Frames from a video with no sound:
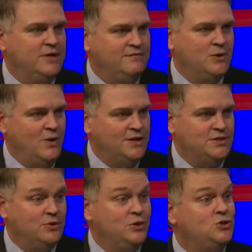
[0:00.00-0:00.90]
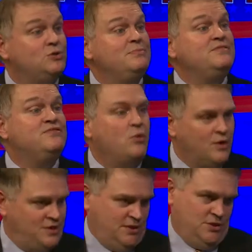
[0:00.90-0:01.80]
if you want to. You shouldn't be
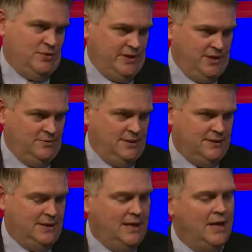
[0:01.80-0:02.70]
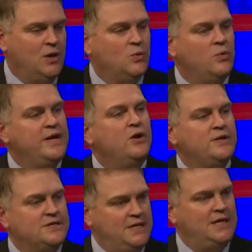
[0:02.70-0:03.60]
forced to join a union. When we go
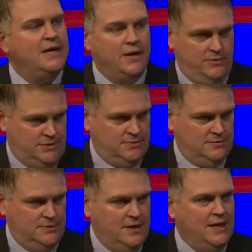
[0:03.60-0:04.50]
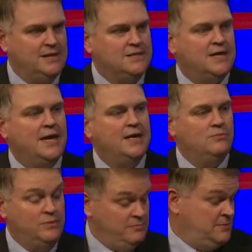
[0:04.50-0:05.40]
to CEOs and say,
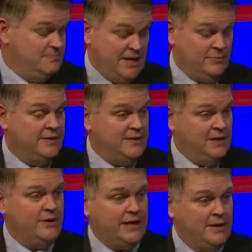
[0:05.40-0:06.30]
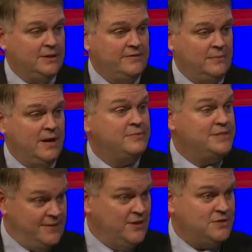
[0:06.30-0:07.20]
and by the way, the Delaware Economic Development Office
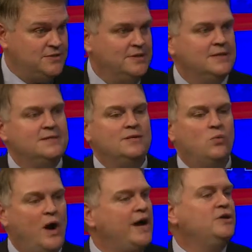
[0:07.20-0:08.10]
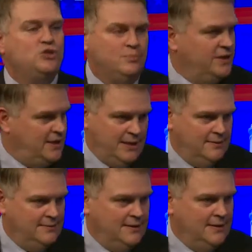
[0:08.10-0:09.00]
did this and said, why aren't you
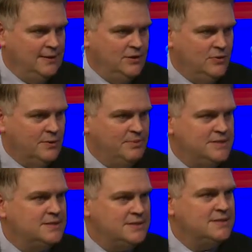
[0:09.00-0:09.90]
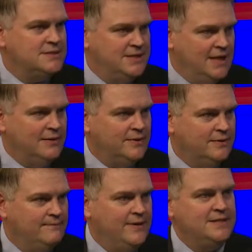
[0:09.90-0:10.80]
bringing your businesses to Delaware?
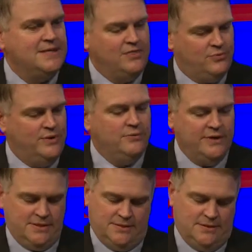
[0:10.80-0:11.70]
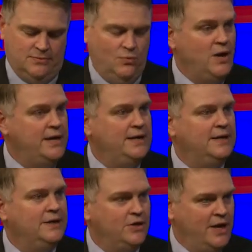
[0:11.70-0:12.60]
They said 3 reasons. 1,
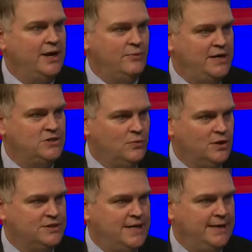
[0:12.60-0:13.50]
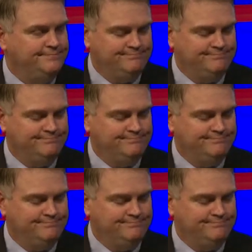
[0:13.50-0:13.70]
you're not a right to work state.